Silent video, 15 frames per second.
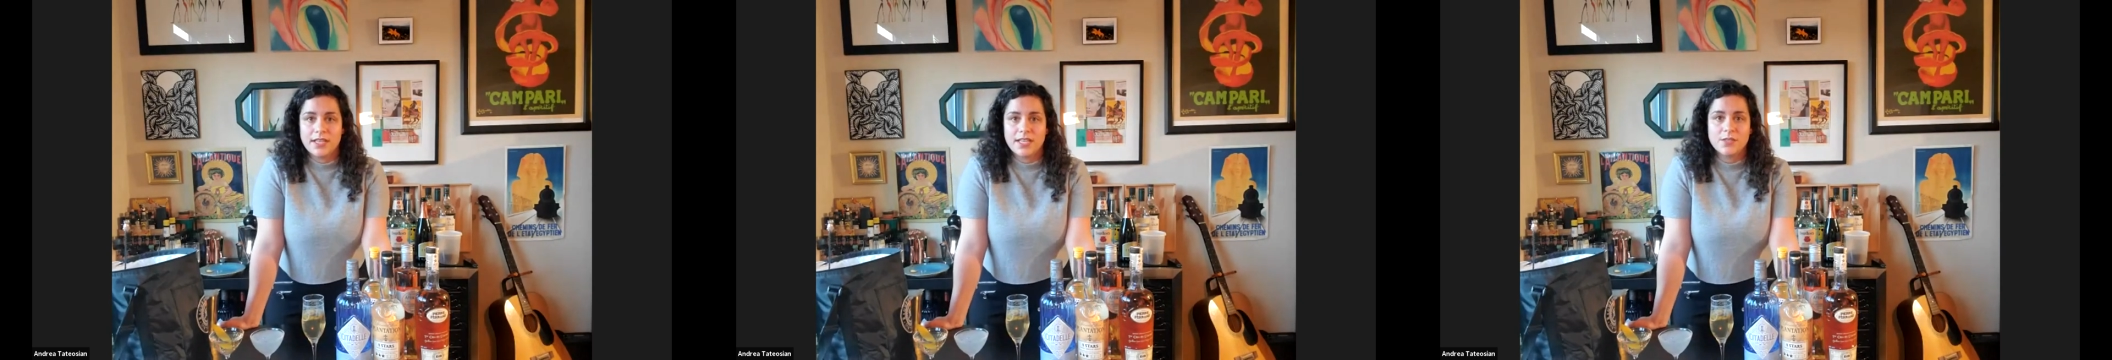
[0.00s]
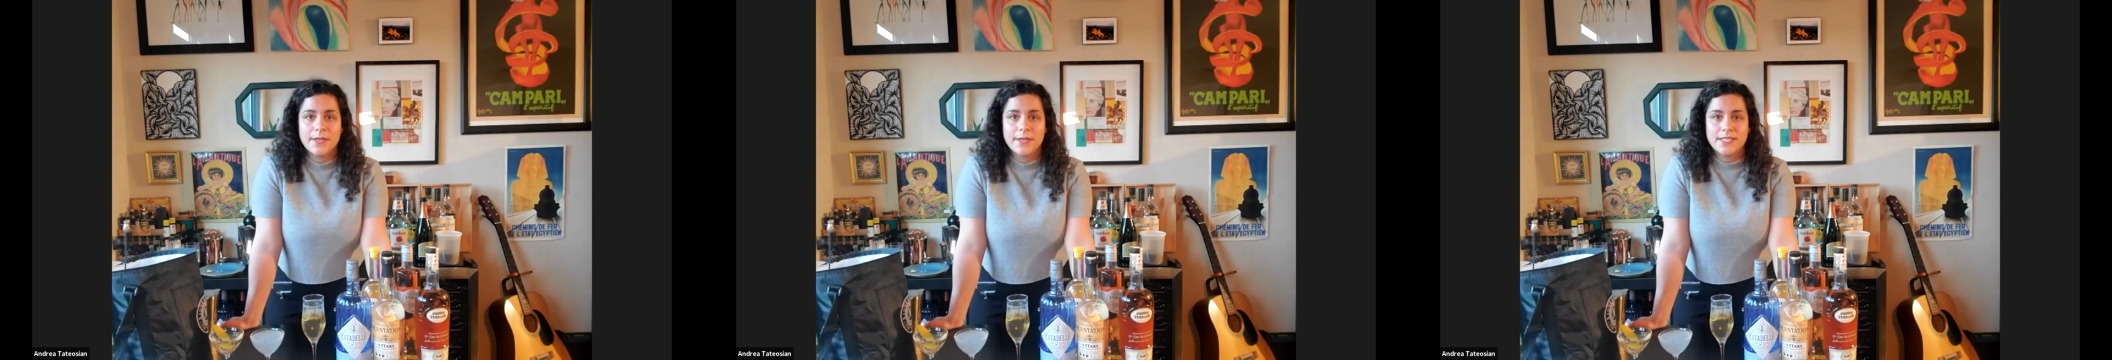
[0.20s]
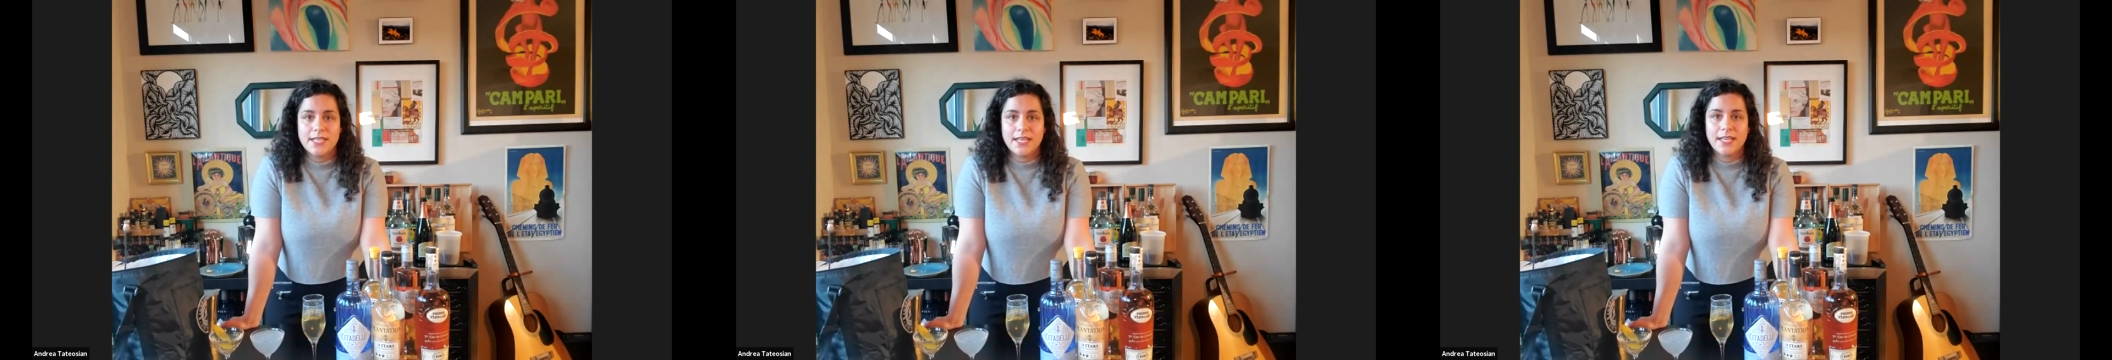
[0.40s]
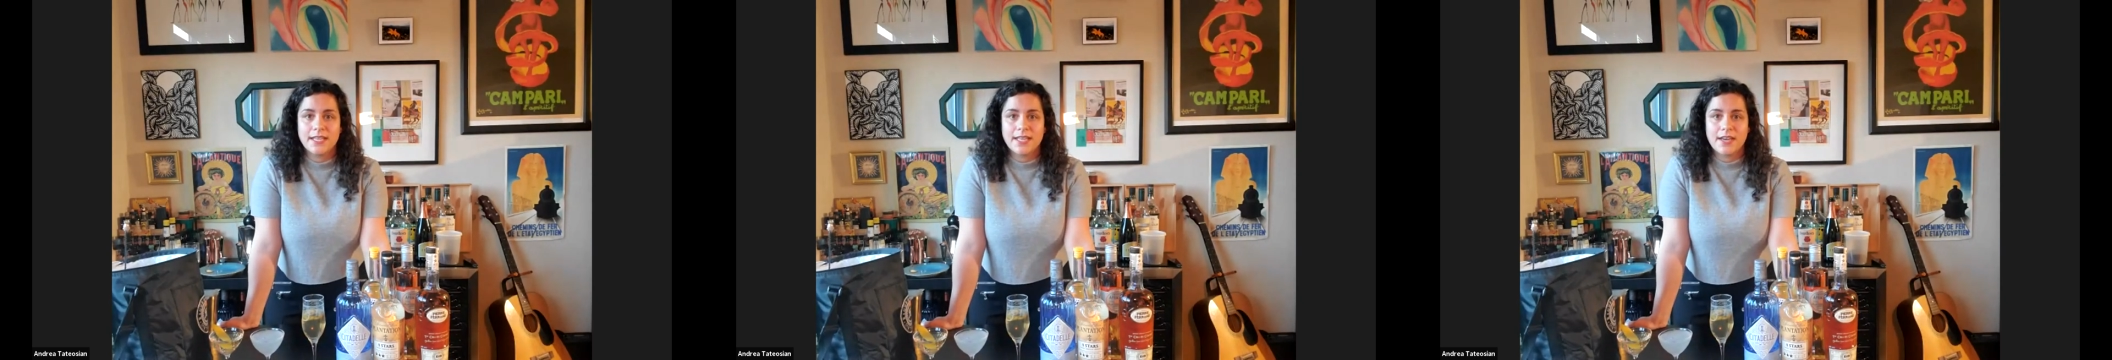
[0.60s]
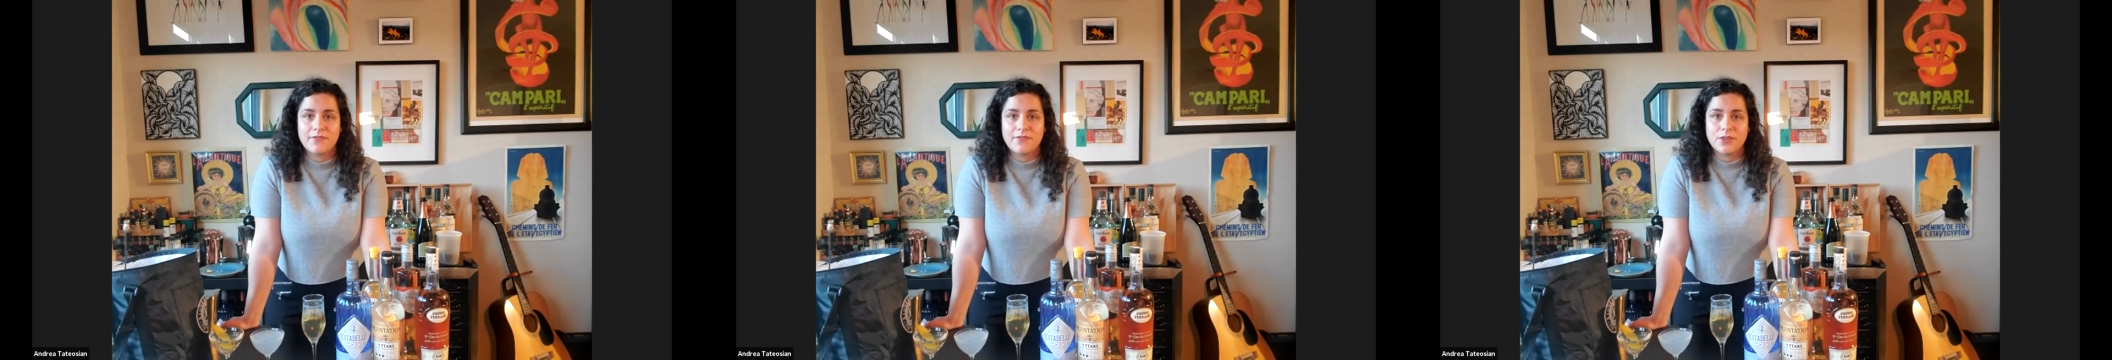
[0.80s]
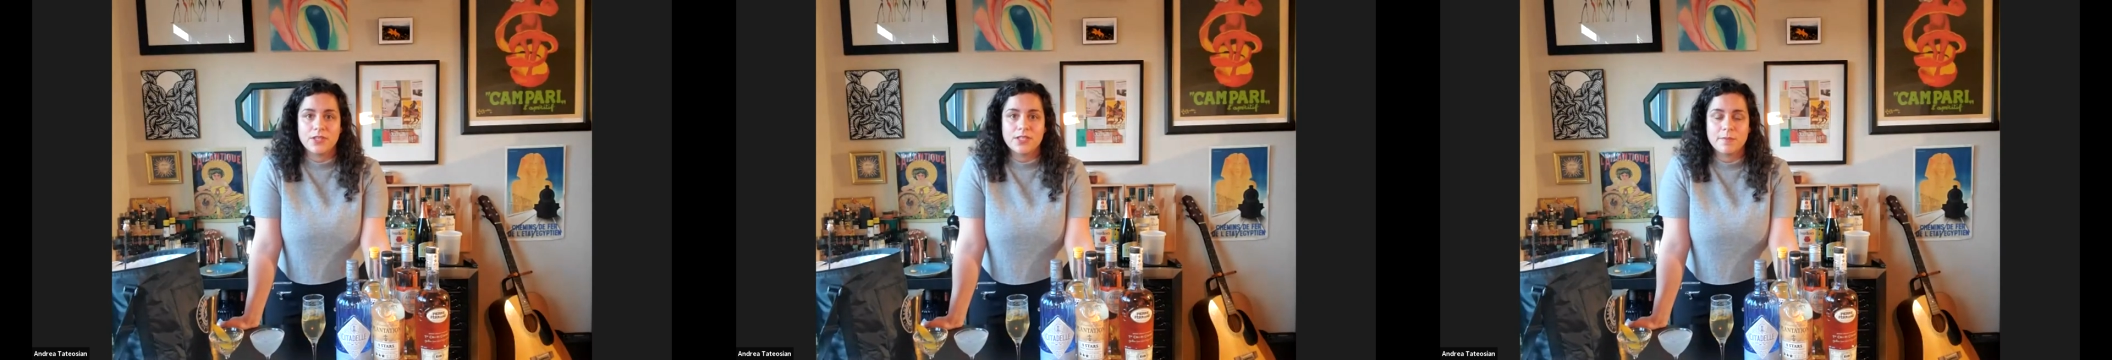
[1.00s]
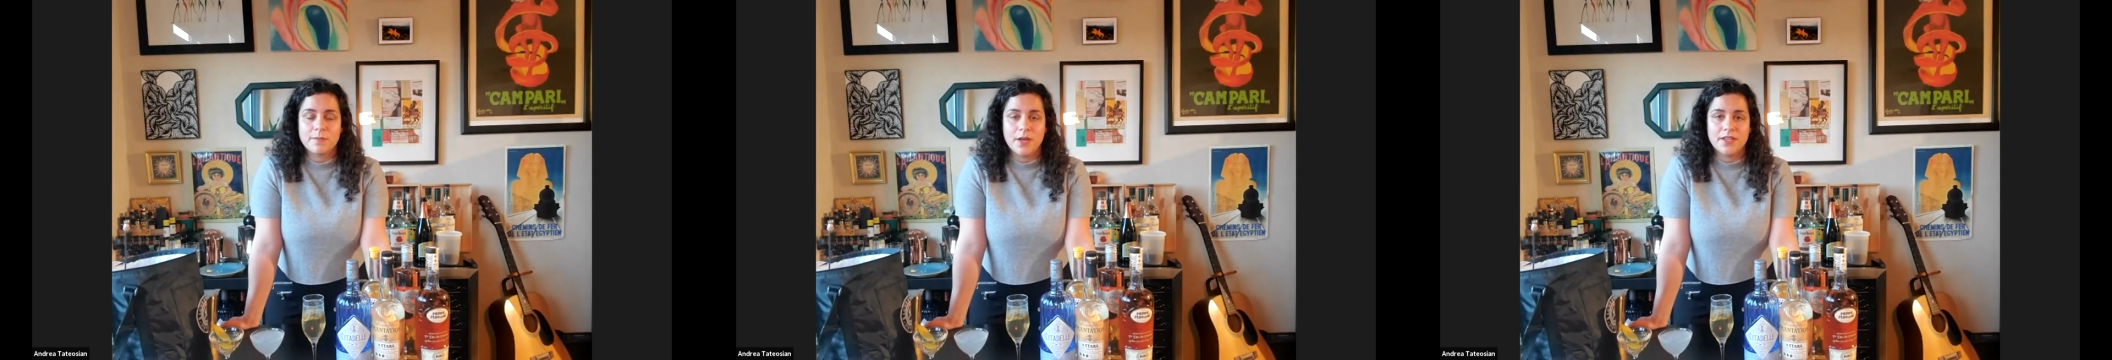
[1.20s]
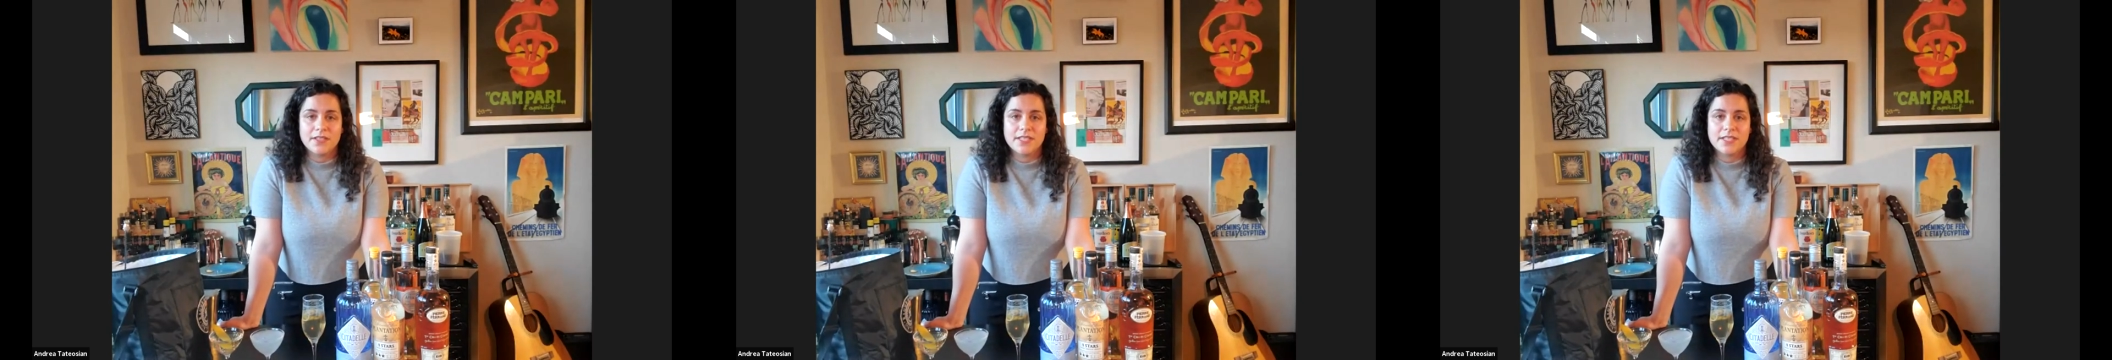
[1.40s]
That's why taking that first
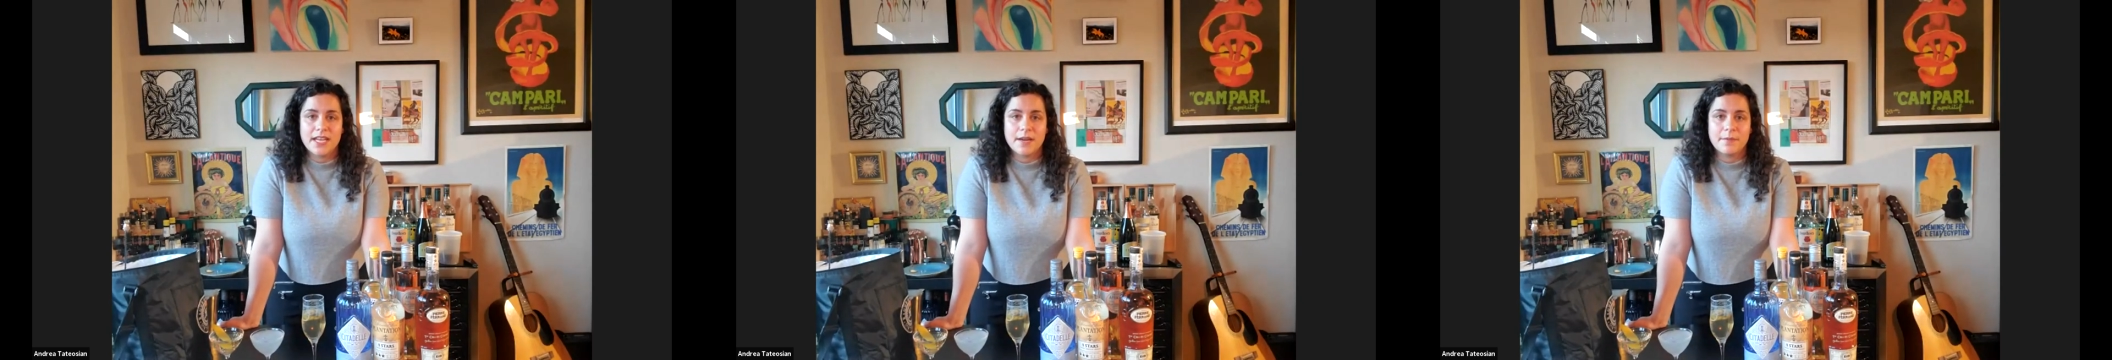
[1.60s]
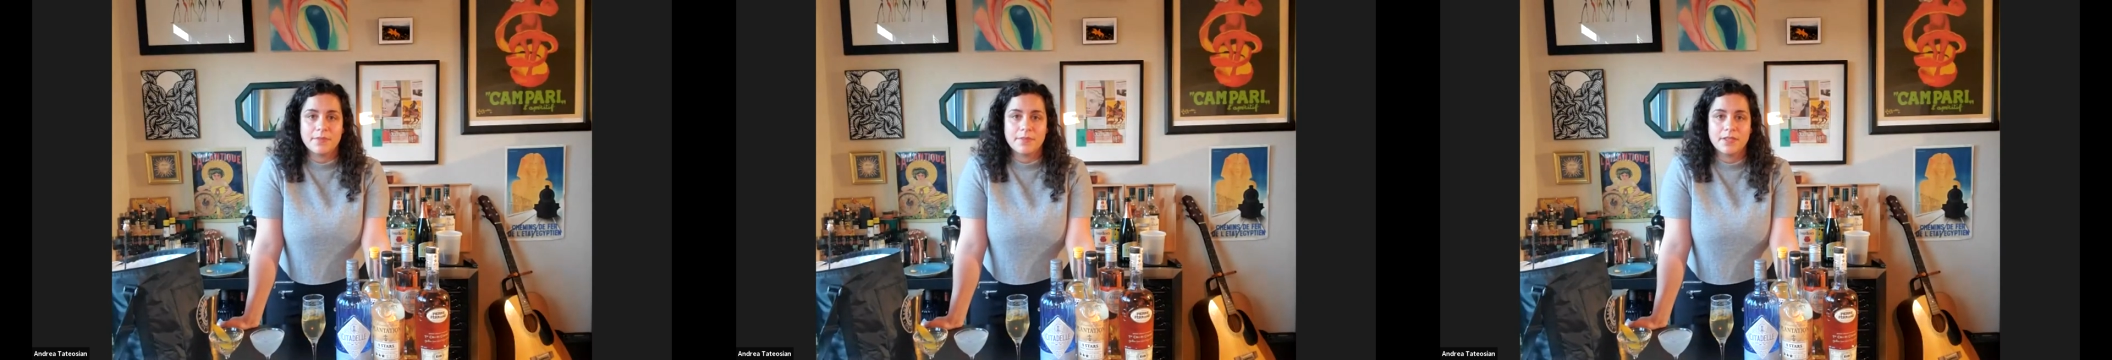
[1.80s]
small step,